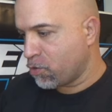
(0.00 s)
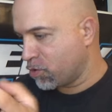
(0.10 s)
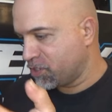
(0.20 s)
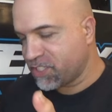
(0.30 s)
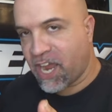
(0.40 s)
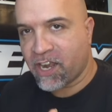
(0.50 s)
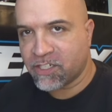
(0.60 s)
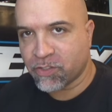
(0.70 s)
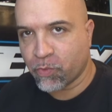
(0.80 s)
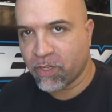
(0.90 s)
Of course,
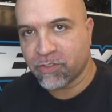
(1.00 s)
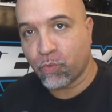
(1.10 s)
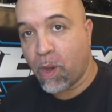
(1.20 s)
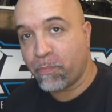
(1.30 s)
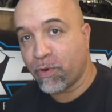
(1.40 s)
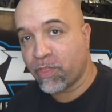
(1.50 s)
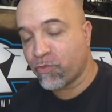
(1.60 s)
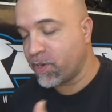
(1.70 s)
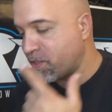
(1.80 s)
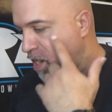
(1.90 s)
tires and wheels,
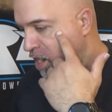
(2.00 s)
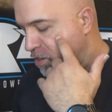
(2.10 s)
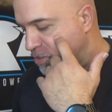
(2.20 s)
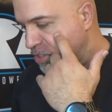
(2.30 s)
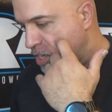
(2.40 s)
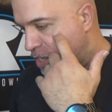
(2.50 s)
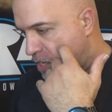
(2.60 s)
1.3 tires,